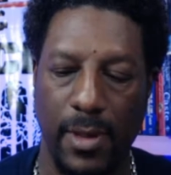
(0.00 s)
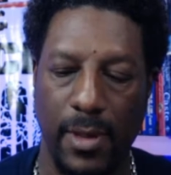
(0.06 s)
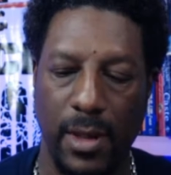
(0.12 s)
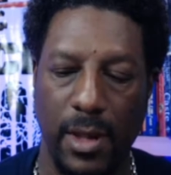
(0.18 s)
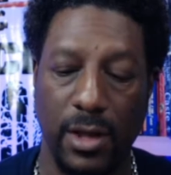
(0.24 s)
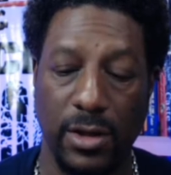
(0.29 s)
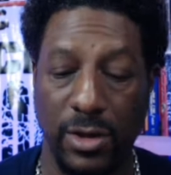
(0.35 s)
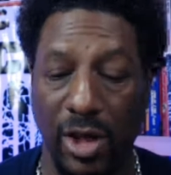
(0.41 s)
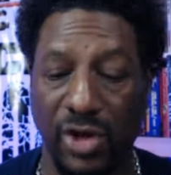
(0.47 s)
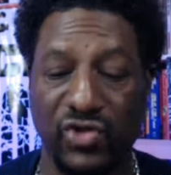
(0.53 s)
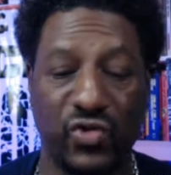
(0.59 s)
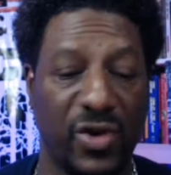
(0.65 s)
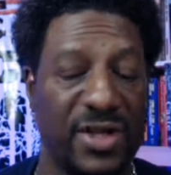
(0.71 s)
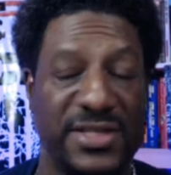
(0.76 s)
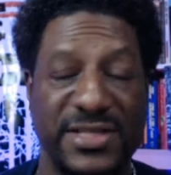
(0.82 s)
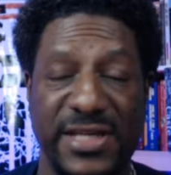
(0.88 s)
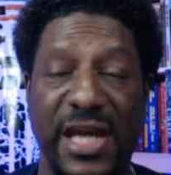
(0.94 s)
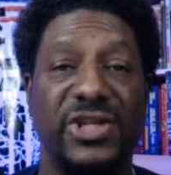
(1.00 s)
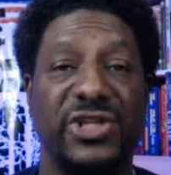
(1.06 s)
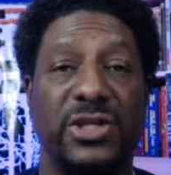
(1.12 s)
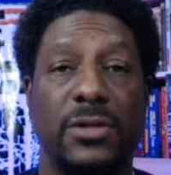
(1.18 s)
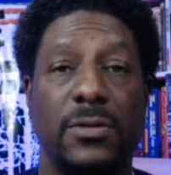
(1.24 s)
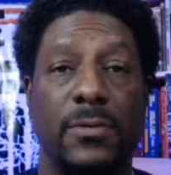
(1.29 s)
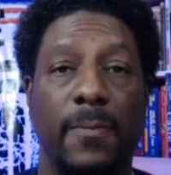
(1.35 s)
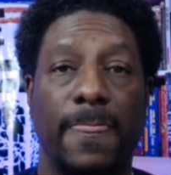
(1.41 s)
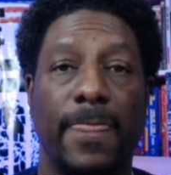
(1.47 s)

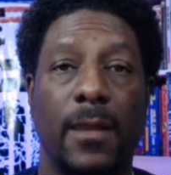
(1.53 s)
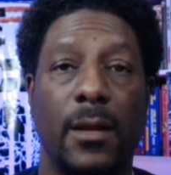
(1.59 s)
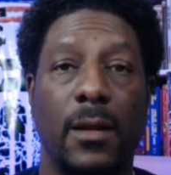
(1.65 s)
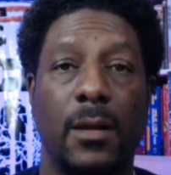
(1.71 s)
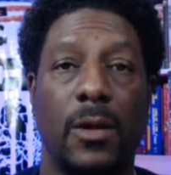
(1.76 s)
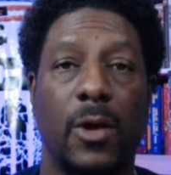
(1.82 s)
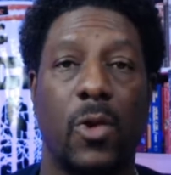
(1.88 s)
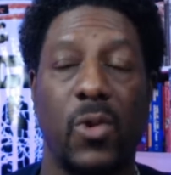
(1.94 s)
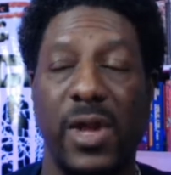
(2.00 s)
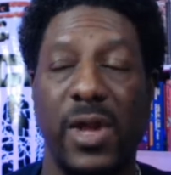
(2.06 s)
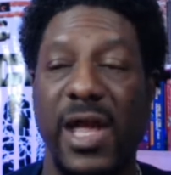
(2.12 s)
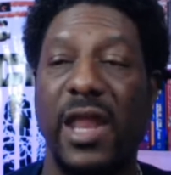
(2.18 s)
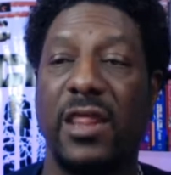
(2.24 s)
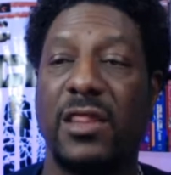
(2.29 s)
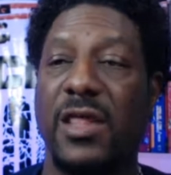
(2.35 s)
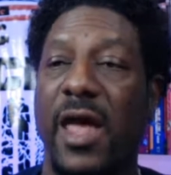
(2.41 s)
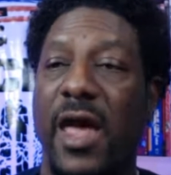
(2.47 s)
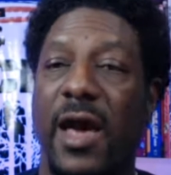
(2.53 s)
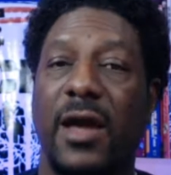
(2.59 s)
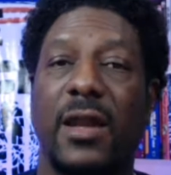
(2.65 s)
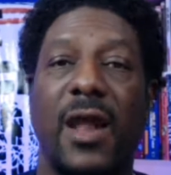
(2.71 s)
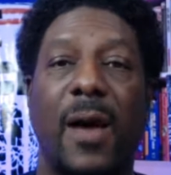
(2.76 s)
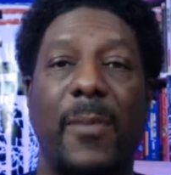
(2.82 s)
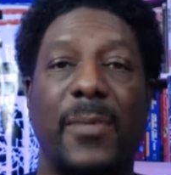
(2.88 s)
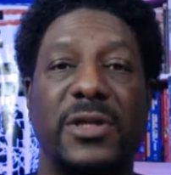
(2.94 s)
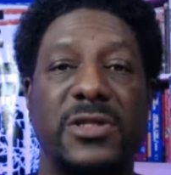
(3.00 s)
industrialization created the
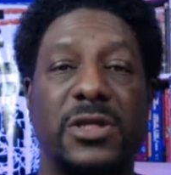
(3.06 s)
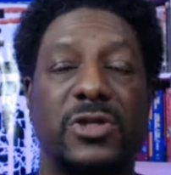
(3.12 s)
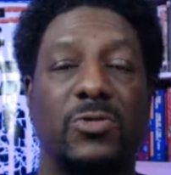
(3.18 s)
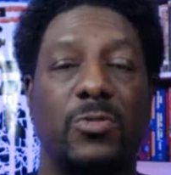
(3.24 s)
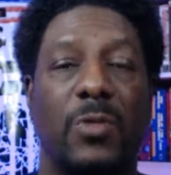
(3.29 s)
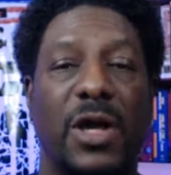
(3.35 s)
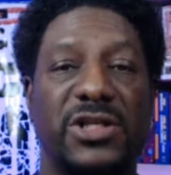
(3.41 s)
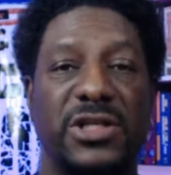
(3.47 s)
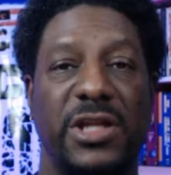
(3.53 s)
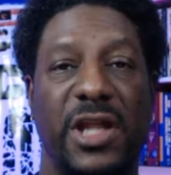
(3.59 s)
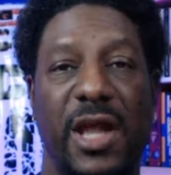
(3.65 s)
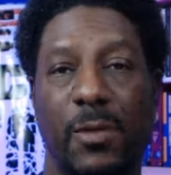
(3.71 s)
economic situation that